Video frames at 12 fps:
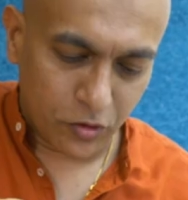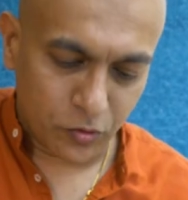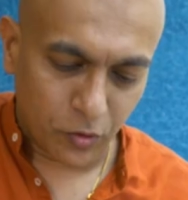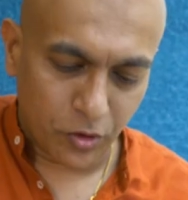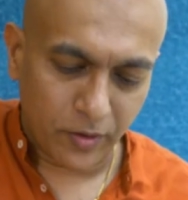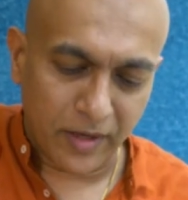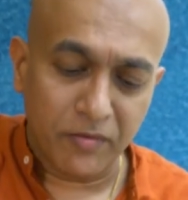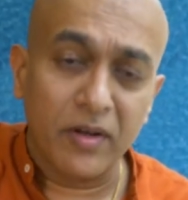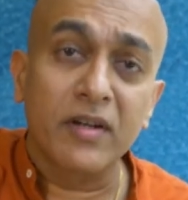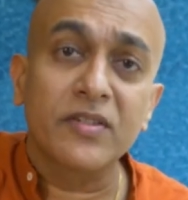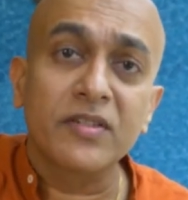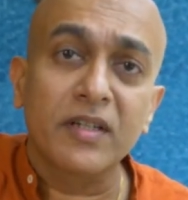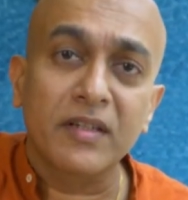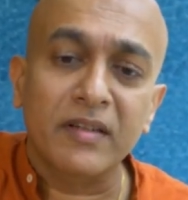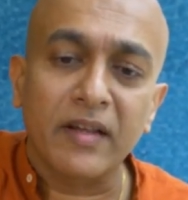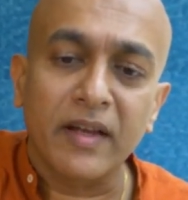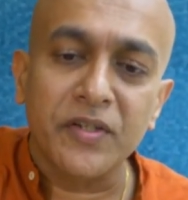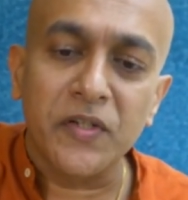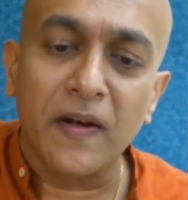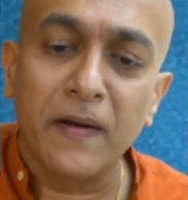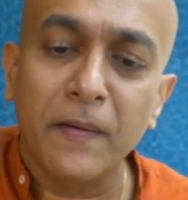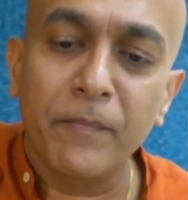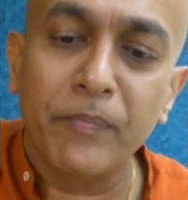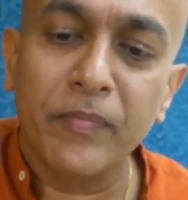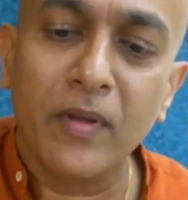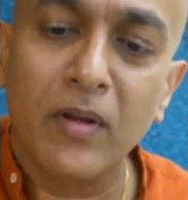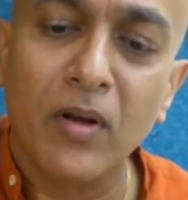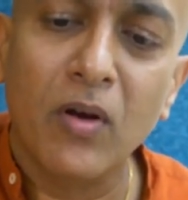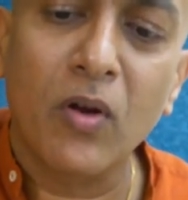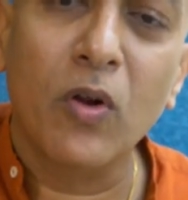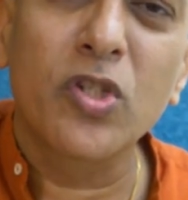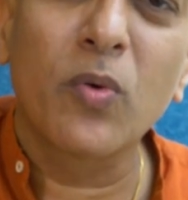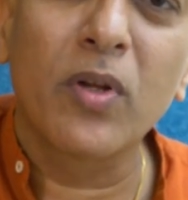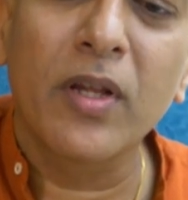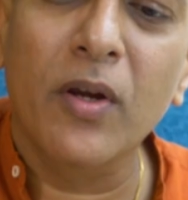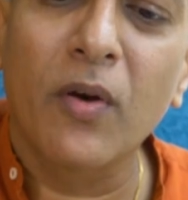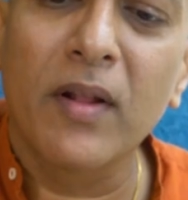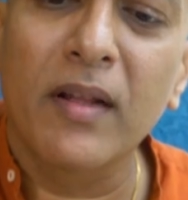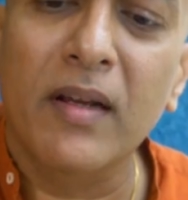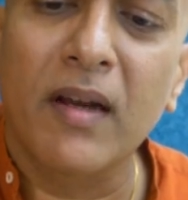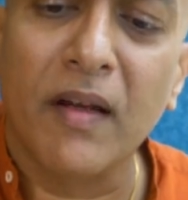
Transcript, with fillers: course what you have here is the thecha, or also what they call the